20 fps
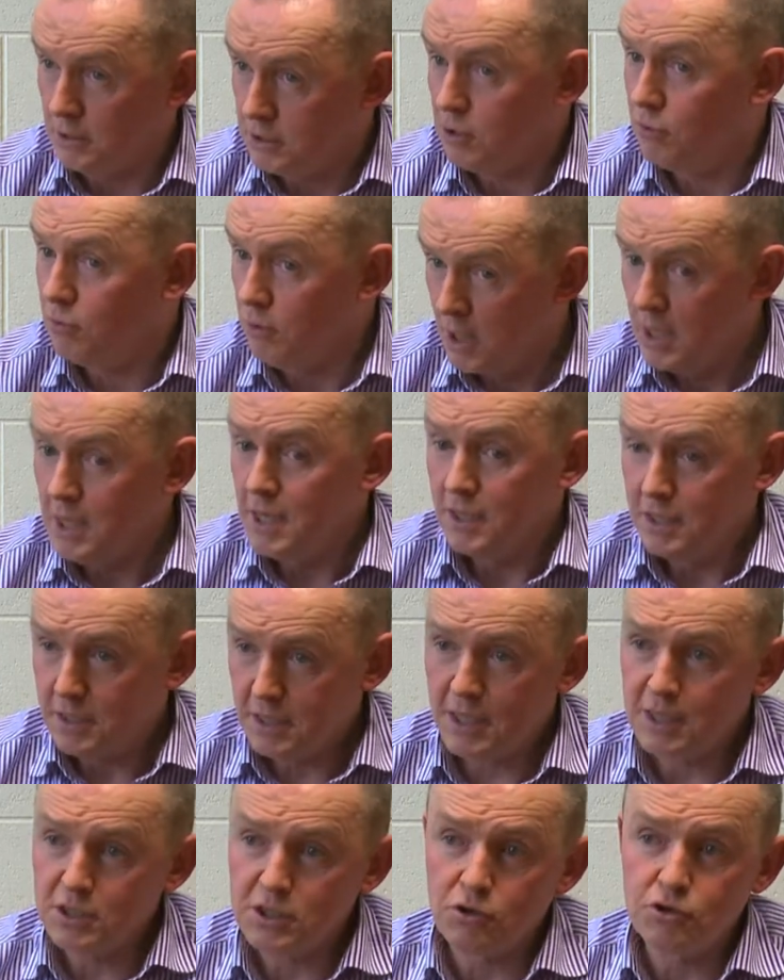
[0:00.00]
So
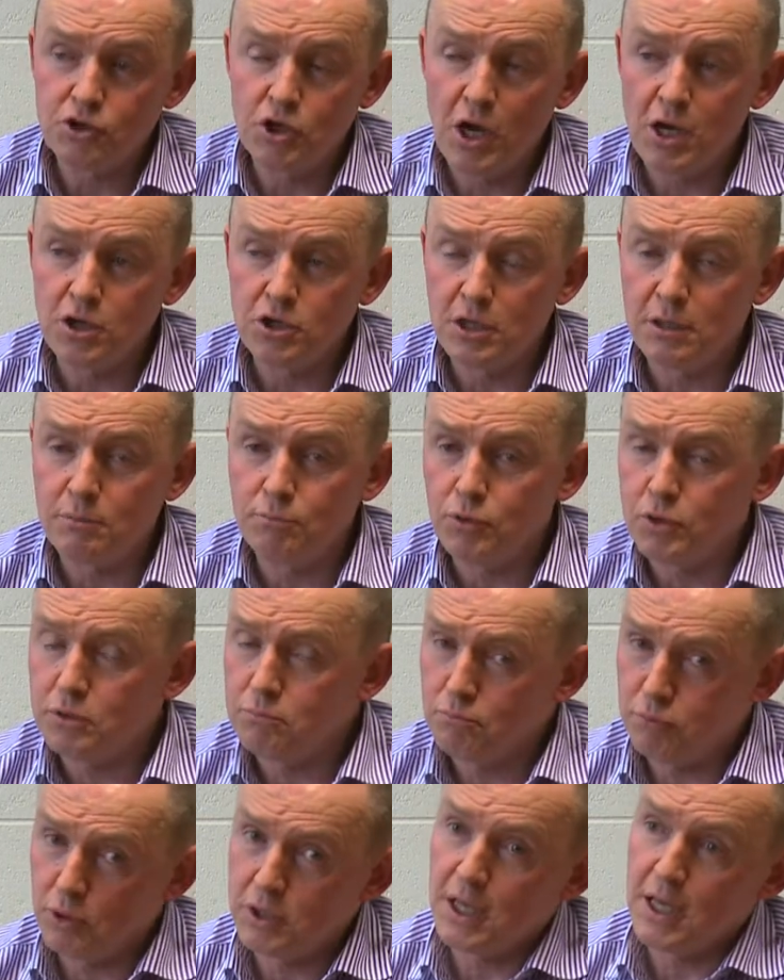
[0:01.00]
things are changing,
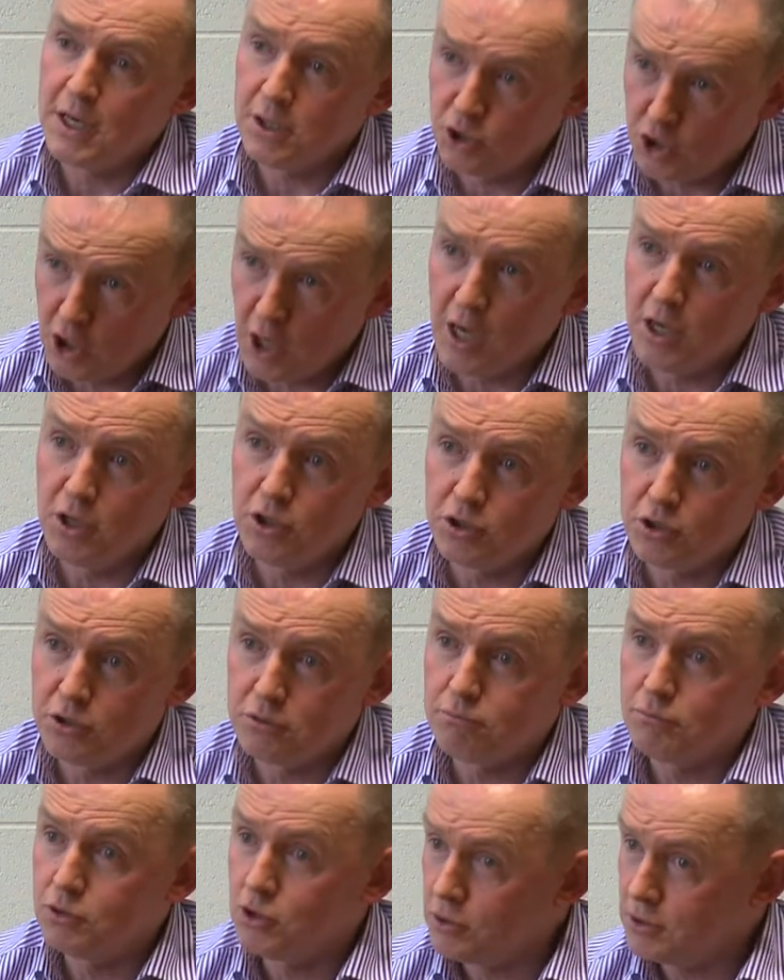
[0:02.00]
but then
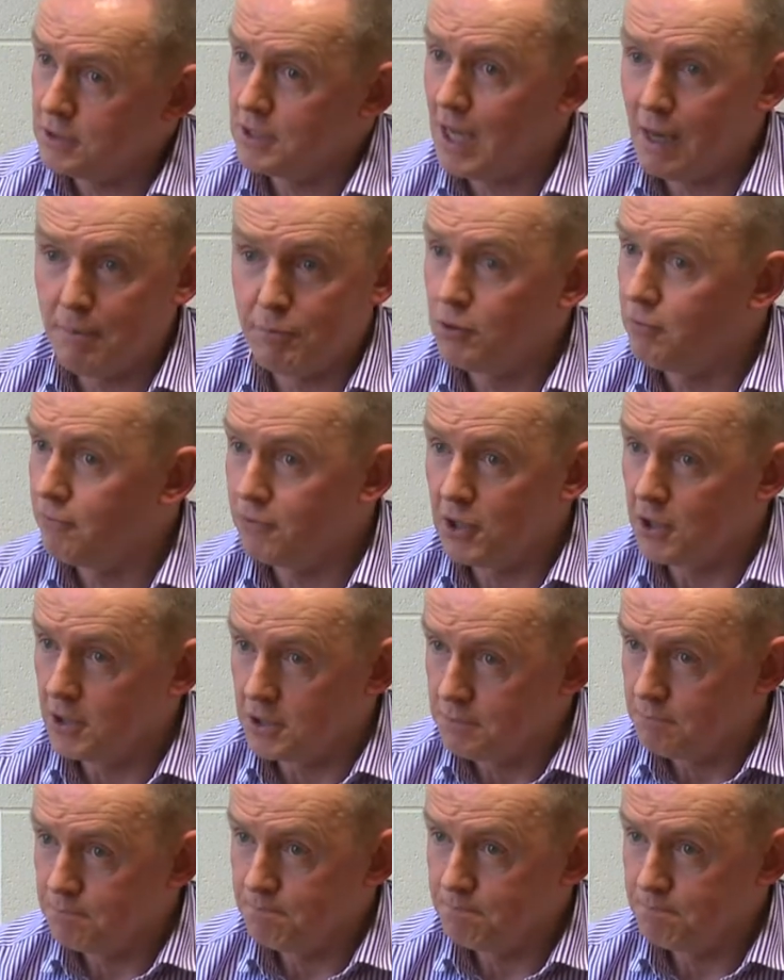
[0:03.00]
change doesn't happen overnight.